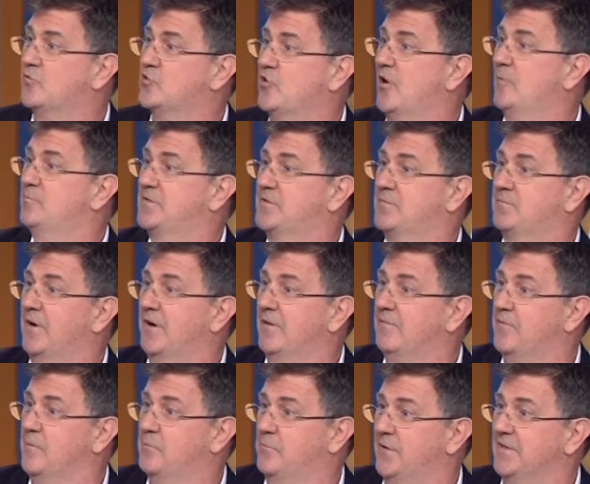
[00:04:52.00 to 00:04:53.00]
Trump's running
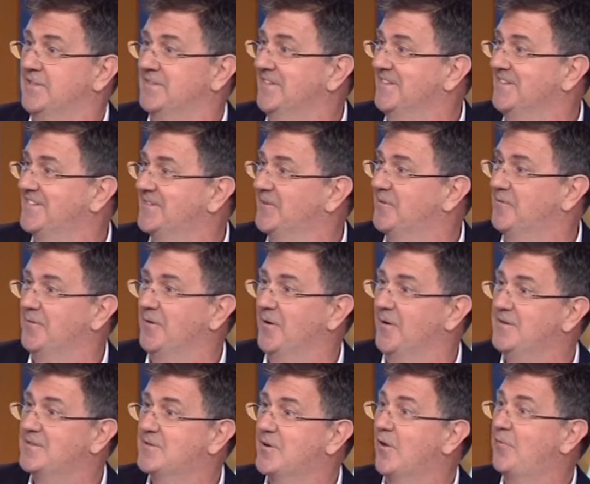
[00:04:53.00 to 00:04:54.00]
for president. Sort of,
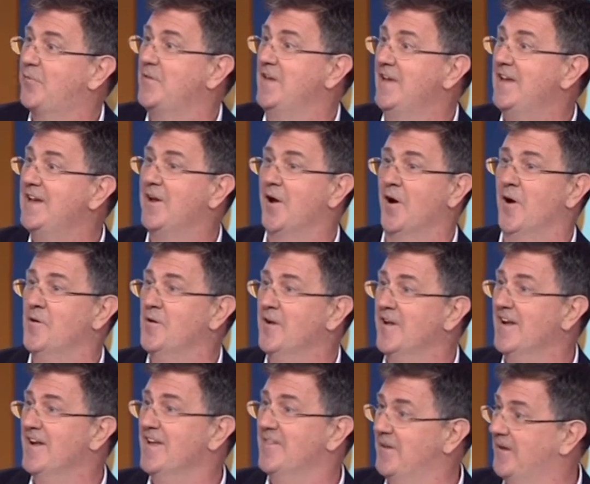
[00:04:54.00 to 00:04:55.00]
he's got the ego
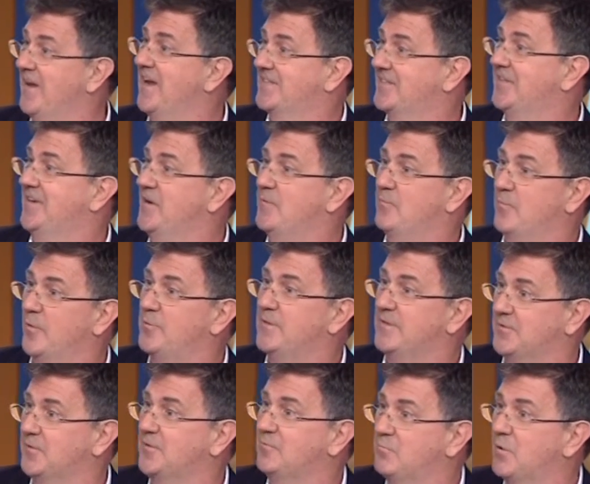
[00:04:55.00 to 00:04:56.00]
that actually he probably
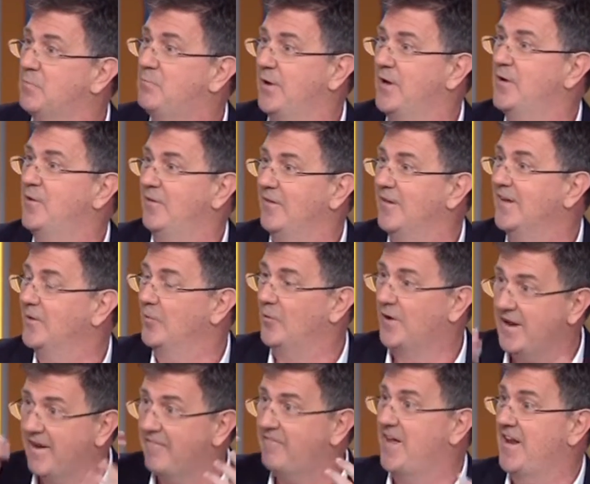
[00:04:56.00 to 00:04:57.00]
sort of propel, or
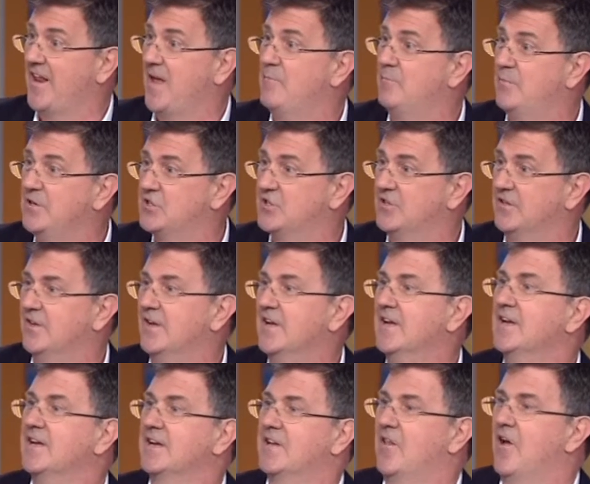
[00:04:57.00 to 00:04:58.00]
he had that ambition,
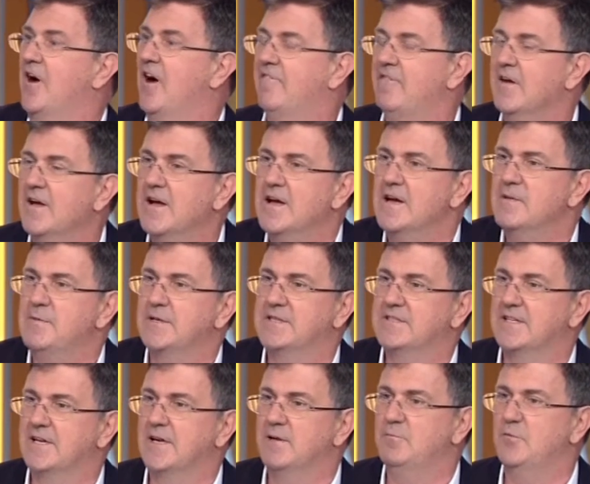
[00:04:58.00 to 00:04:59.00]
Clive.
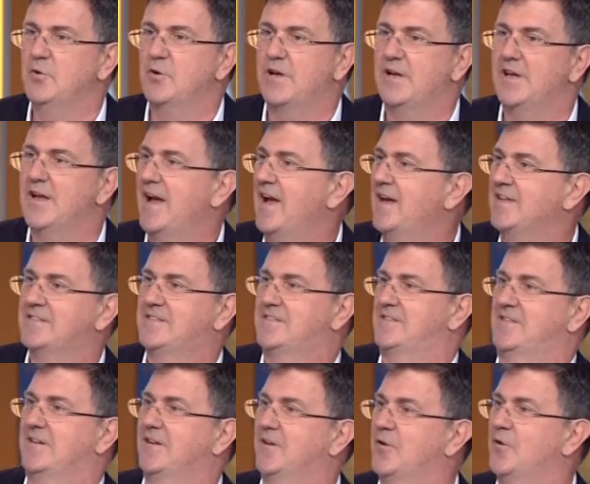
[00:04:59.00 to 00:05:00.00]
But look, he
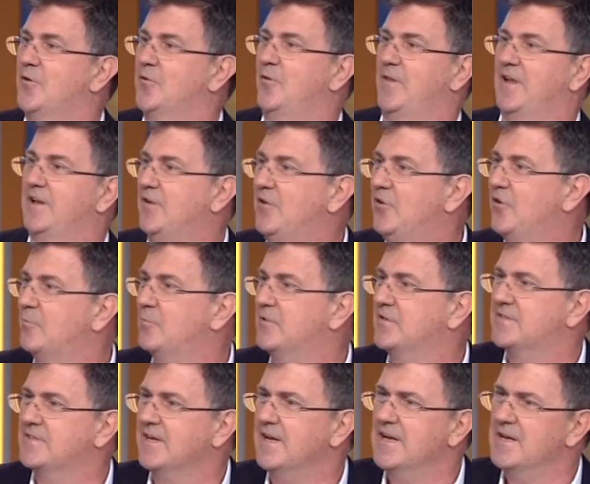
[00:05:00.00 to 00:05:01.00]
has got all that
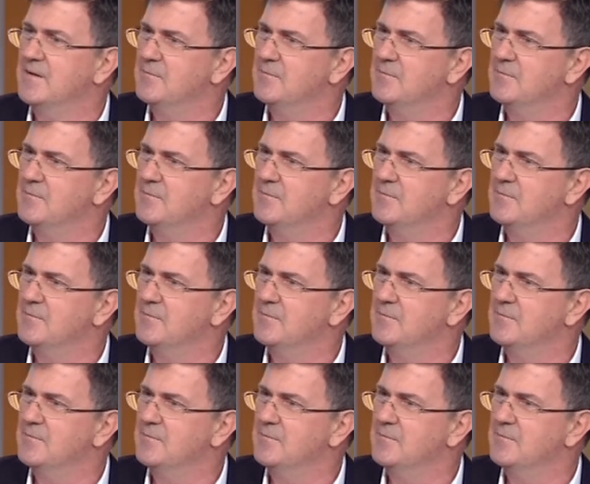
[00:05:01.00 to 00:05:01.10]
hubris.